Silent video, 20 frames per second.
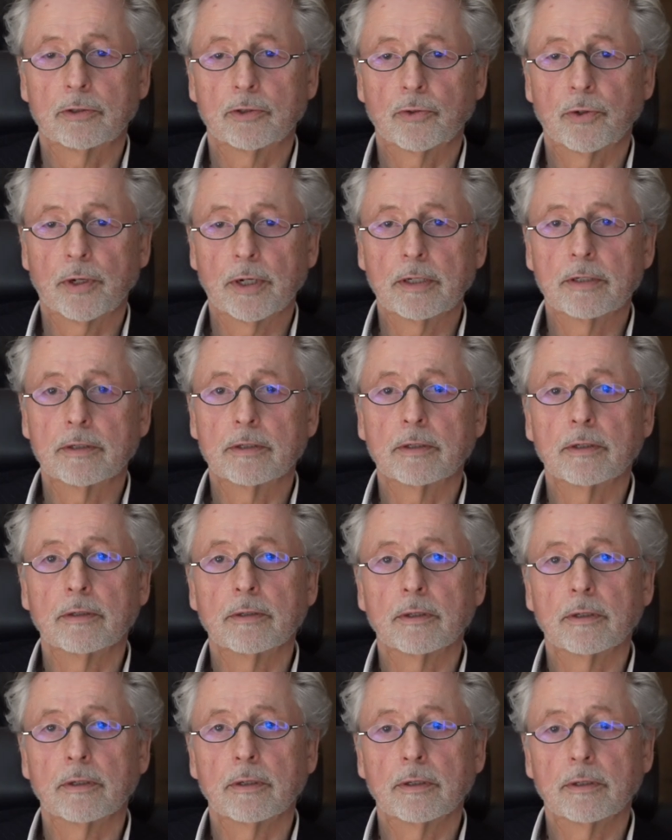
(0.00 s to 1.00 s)
trained
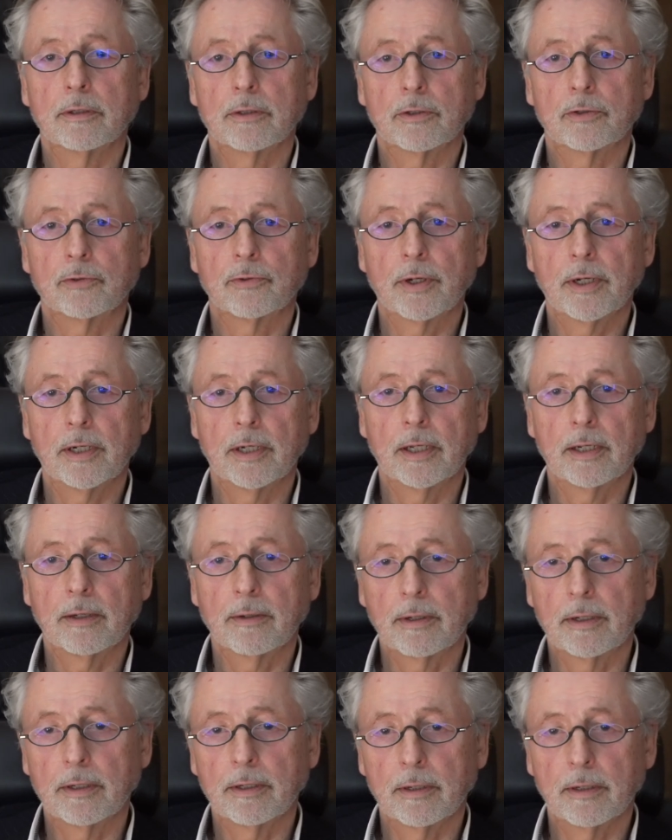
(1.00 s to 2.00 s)
in the
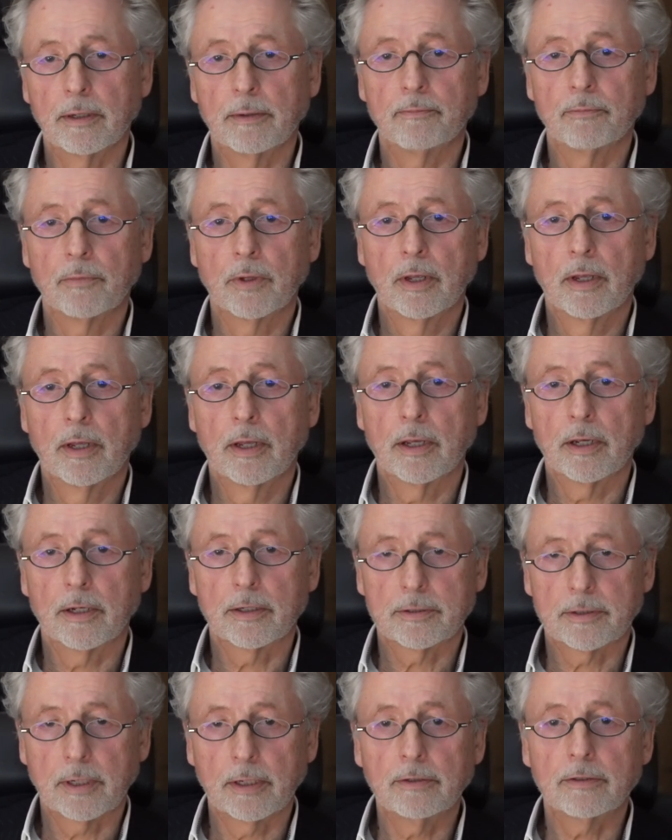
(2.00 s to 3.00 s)
training
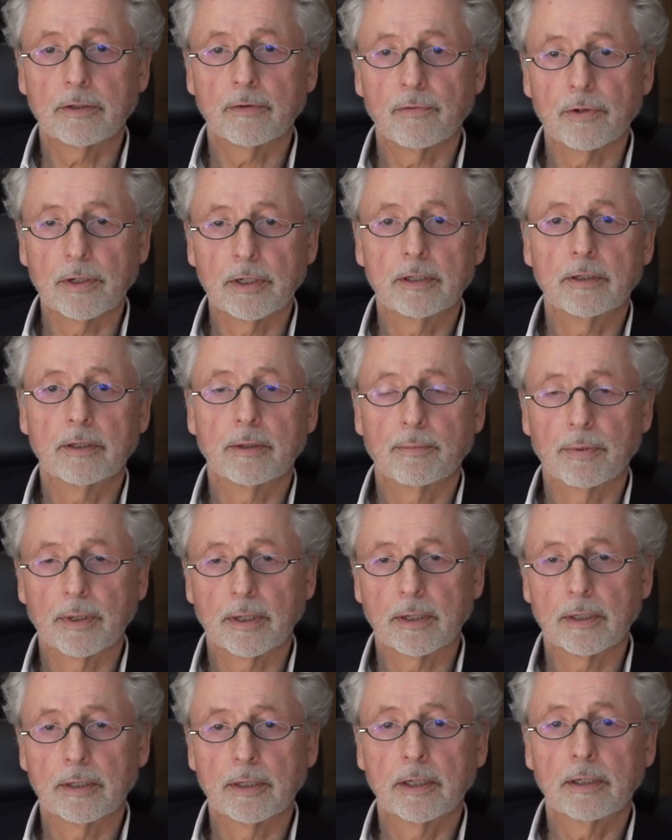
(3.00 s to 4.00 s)
extensively in the
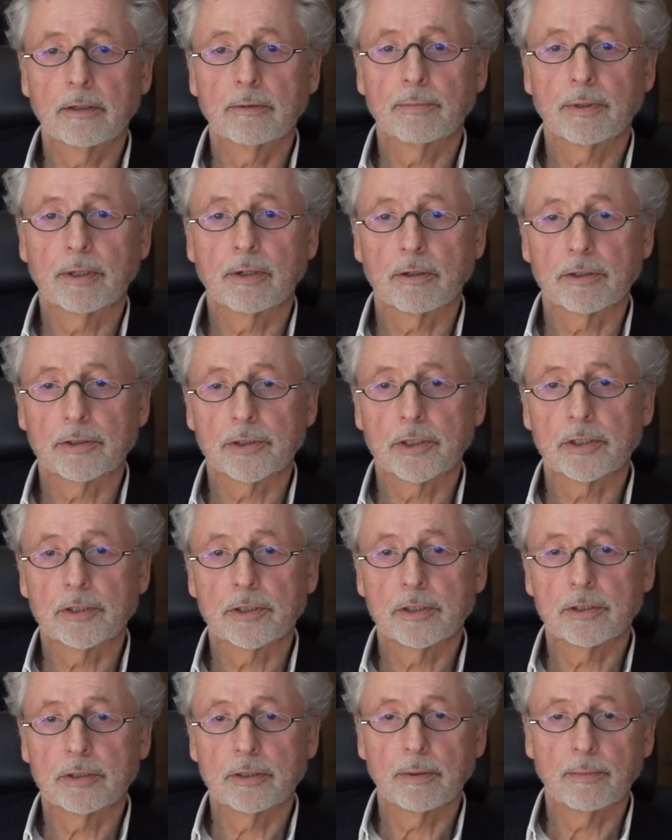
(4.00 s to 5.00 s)
beginning, because
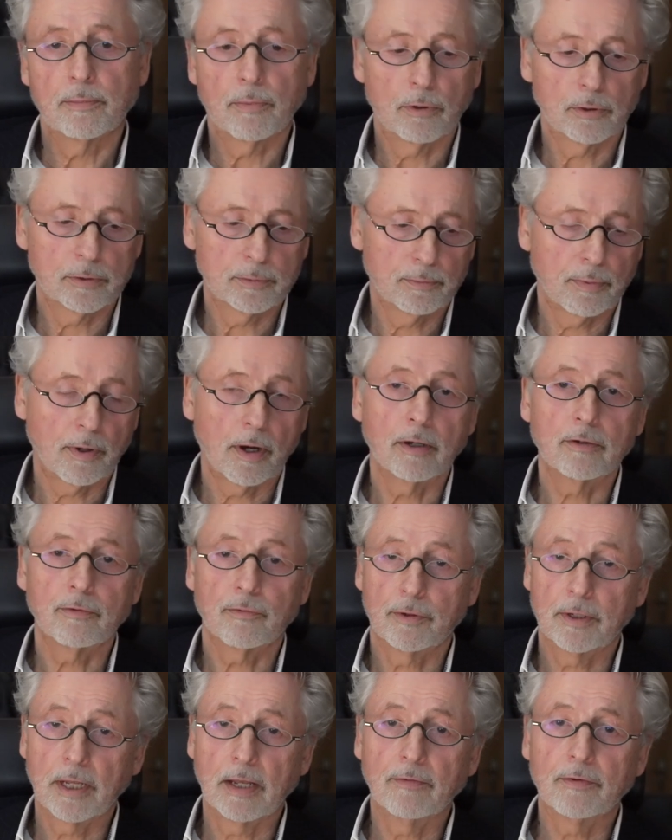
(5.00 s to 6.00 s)
this is an important part
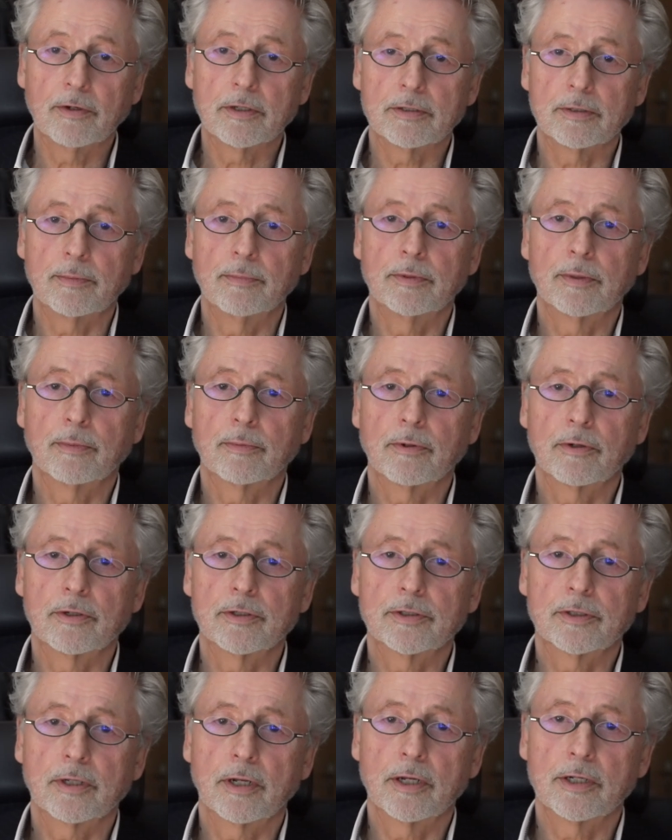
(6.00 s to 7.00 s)
for every symptom
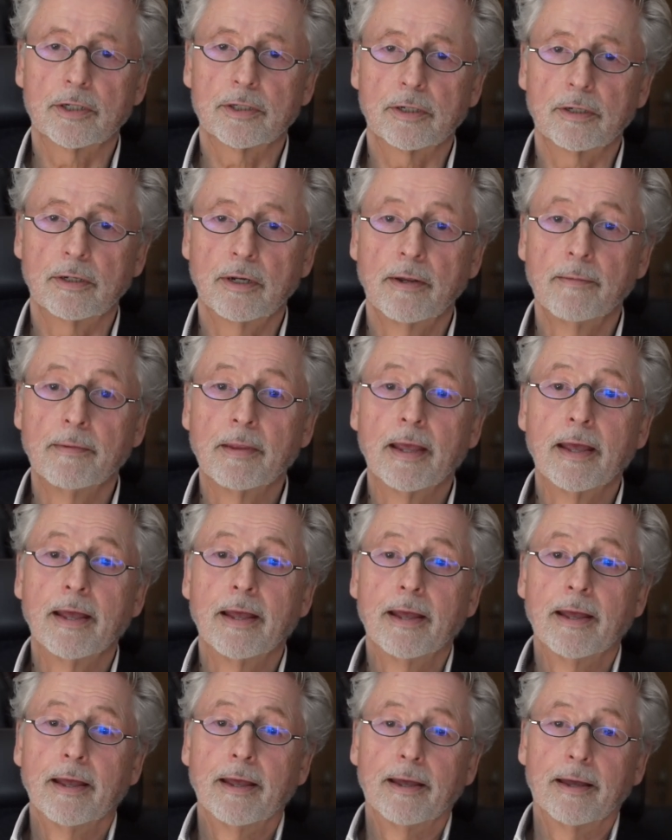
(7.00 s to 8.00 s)
constellation.
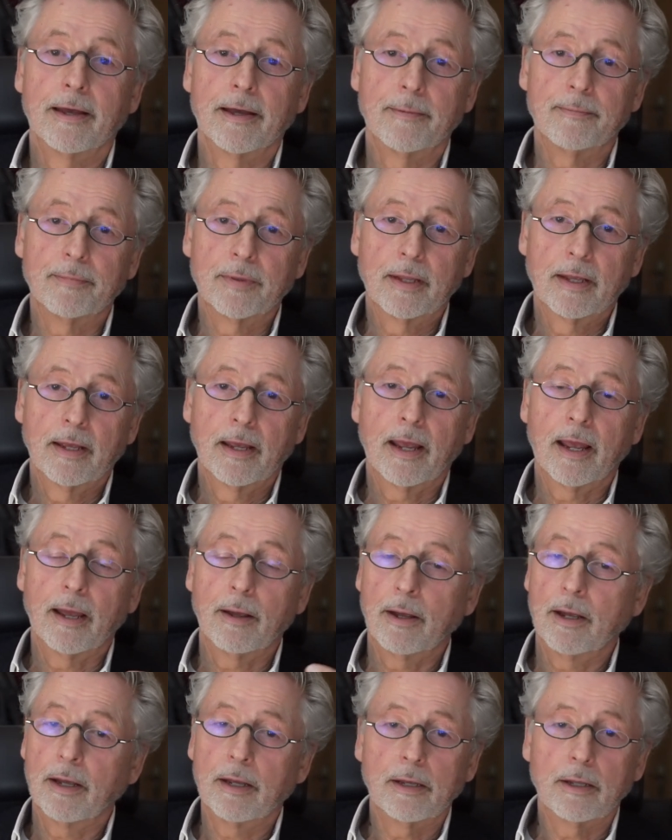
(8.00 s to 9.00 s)

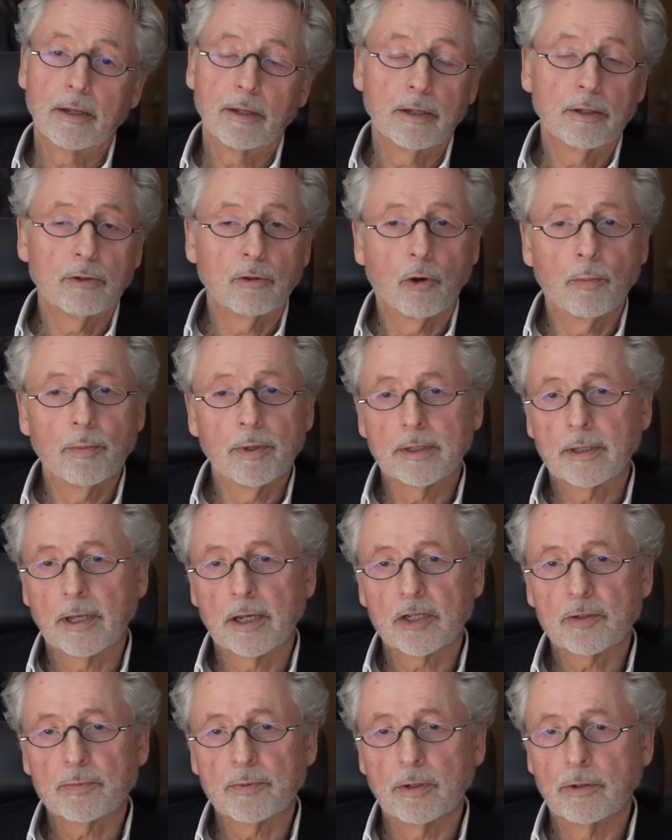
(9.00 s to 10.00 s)
It normally
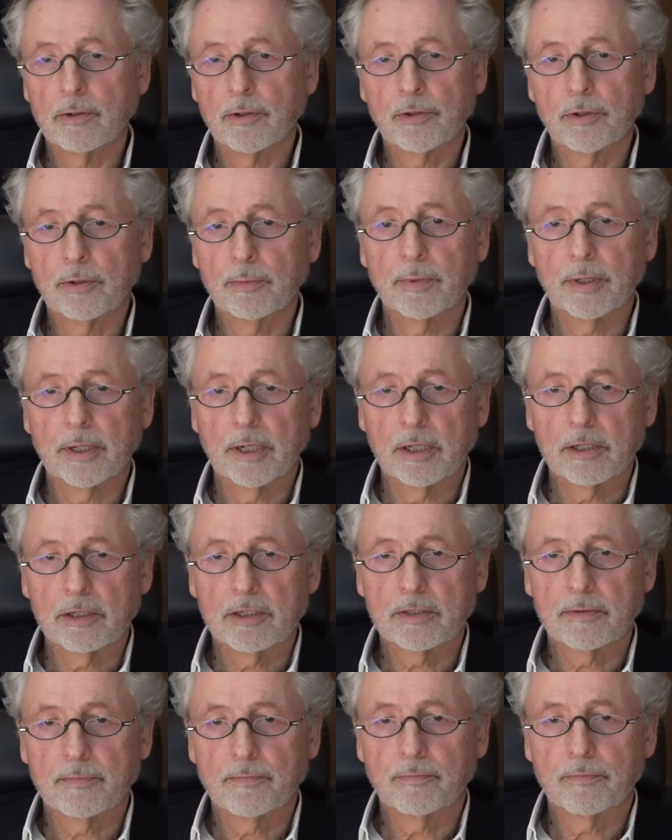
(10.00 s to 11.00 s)
takes me only 3
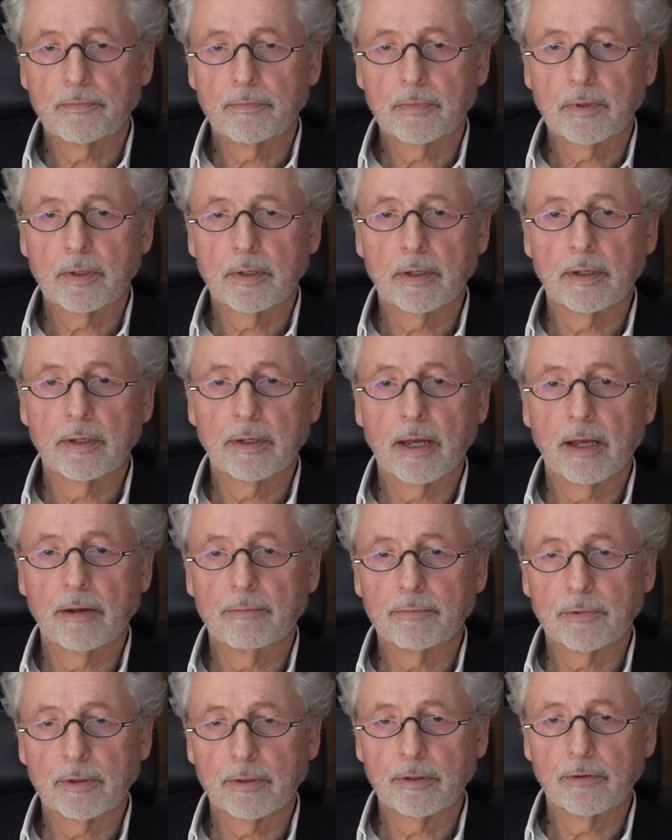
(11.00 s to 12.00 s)
minutes.
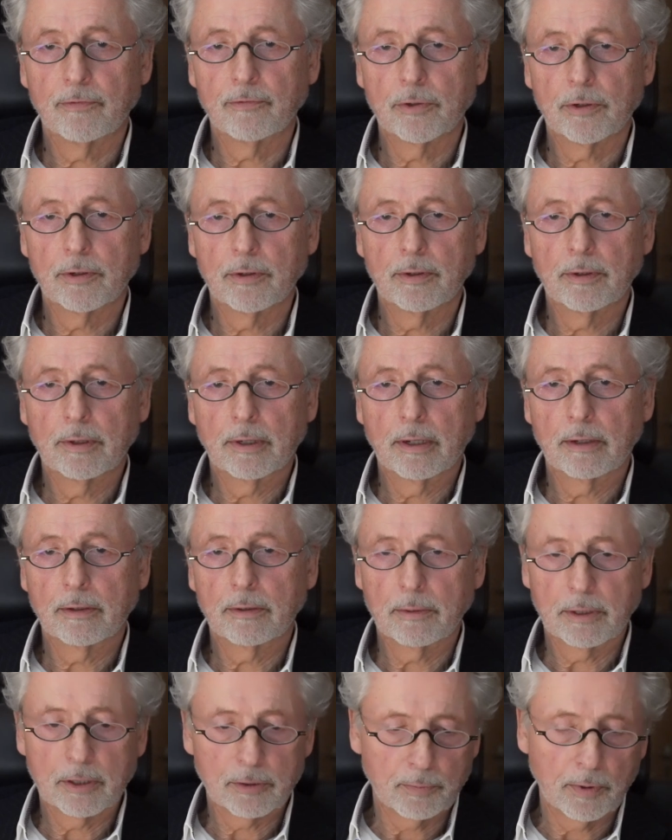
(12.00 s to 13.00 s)
If you're
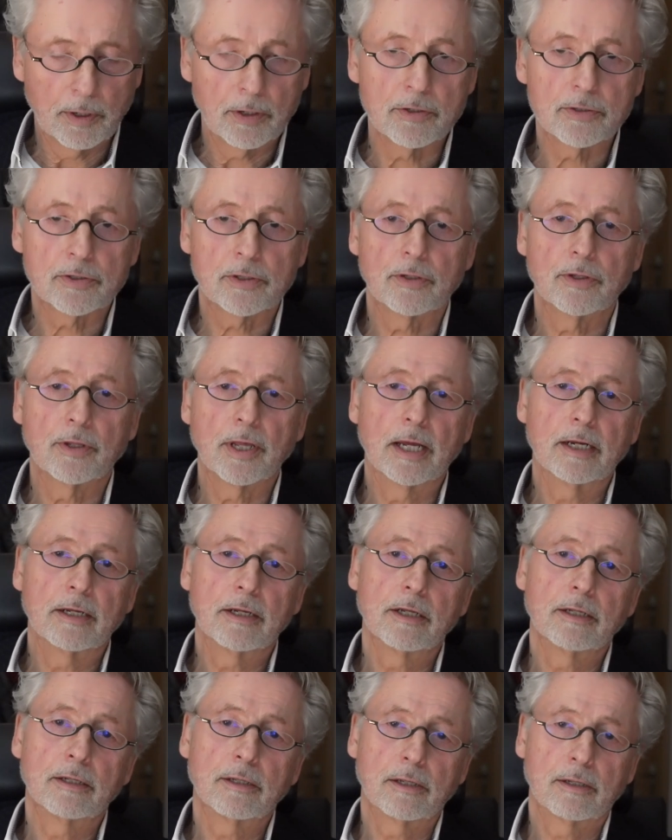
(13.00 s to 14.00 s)
experienced in
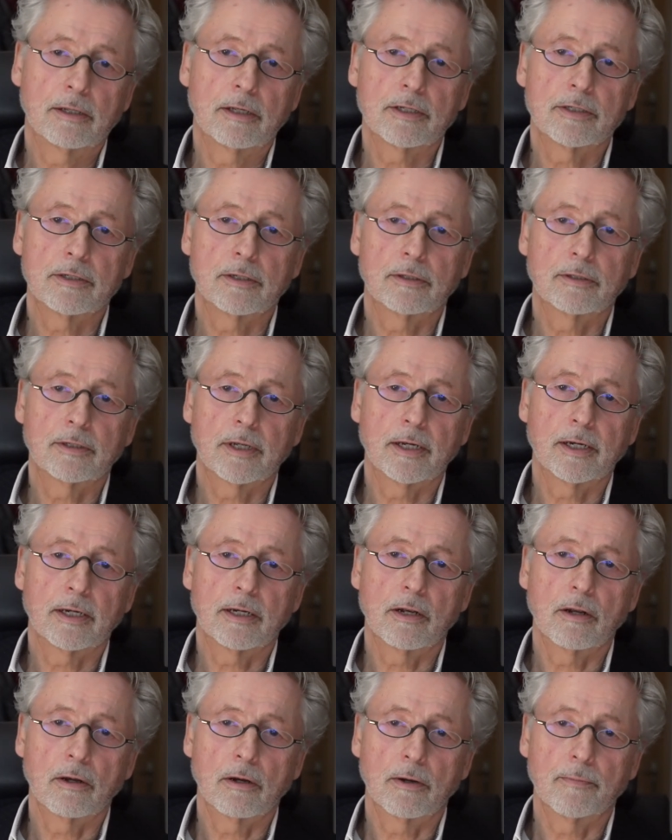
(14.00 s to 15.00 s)
that, it does not
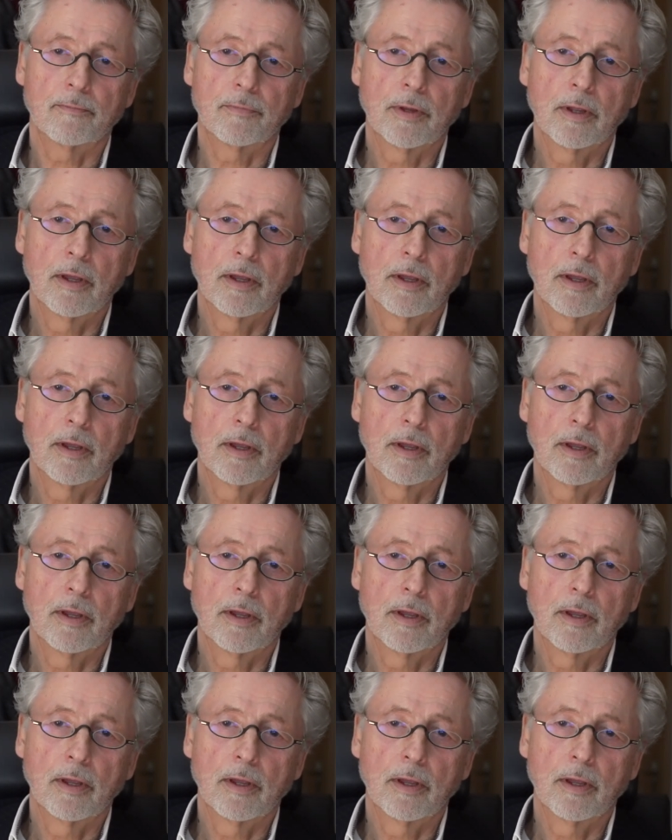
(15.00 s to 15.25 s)
take long.